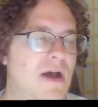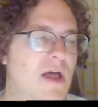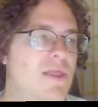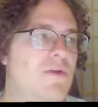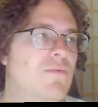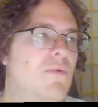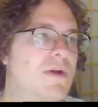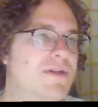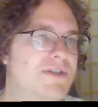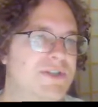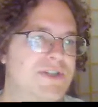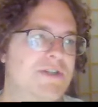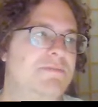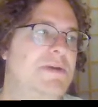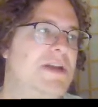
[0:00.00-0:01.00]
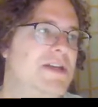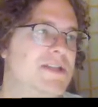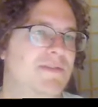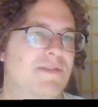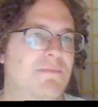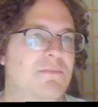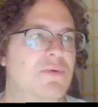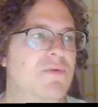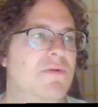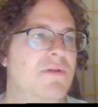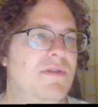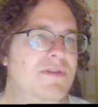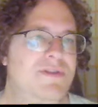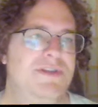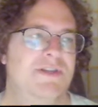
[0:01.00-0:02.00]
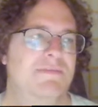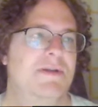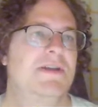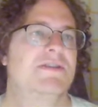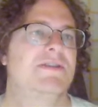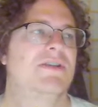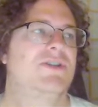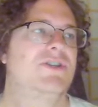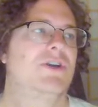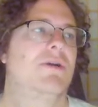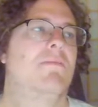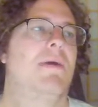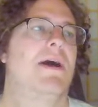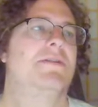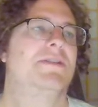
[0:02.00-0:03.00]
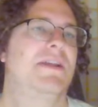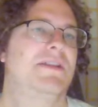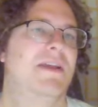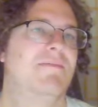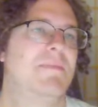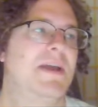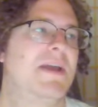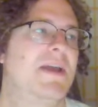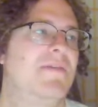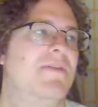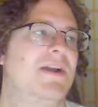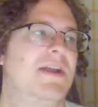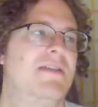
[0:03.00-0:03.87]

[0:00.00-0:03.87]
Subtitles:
other ones just because of the sheer amount that they've been given.